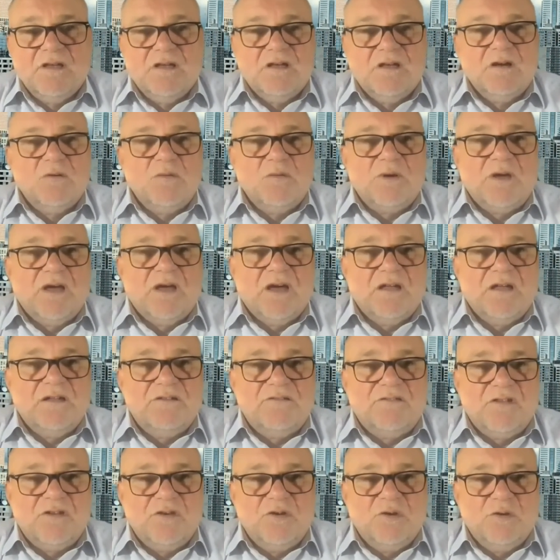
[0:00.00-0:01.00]
We
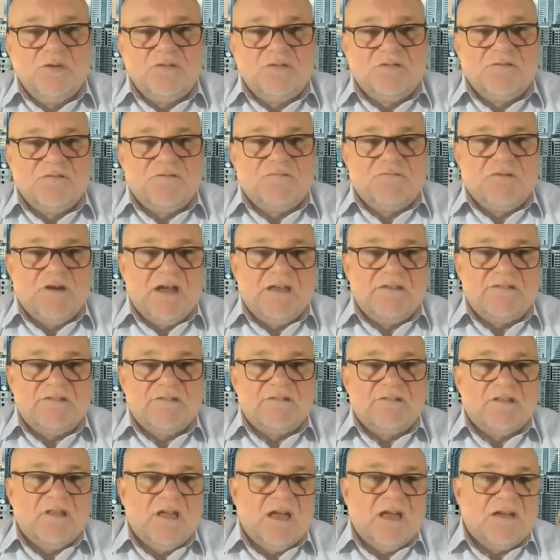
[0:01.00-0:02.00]
had the use of
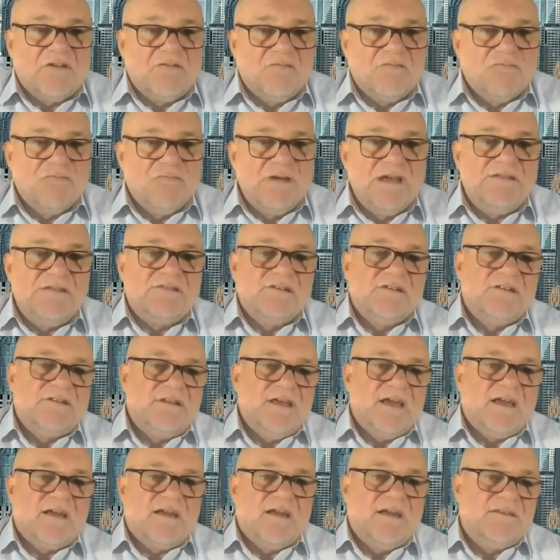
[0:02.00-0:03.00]
phrases like recent
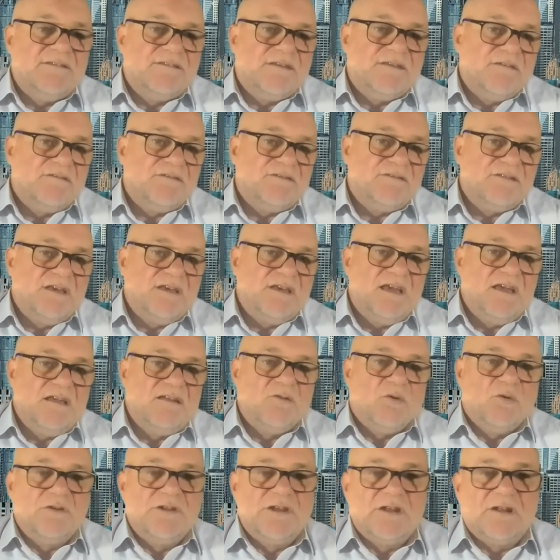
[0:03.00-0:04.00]
decades have seen
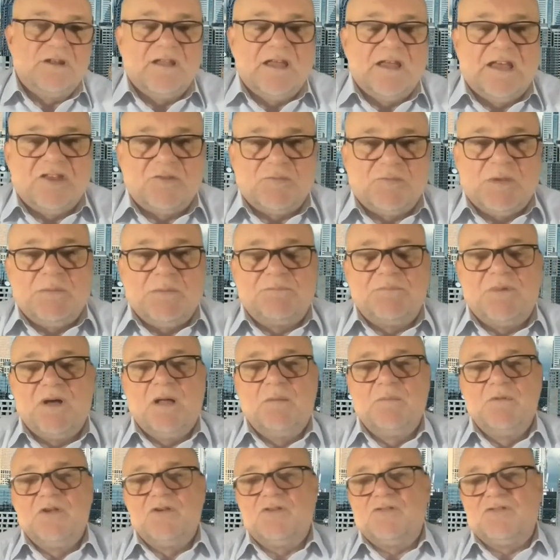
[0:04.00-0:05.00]
or little has been
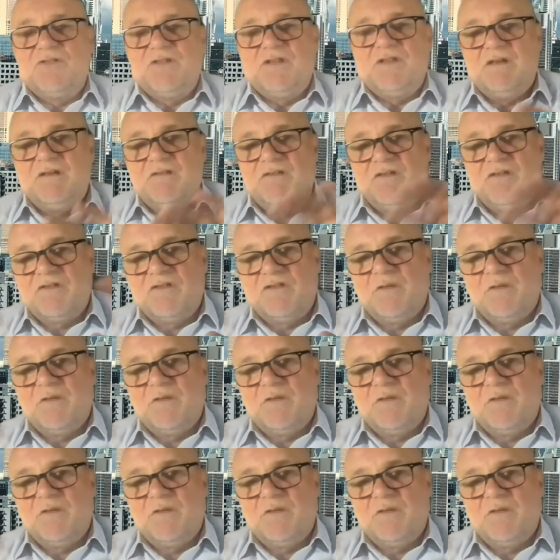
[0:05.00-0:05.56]
published, the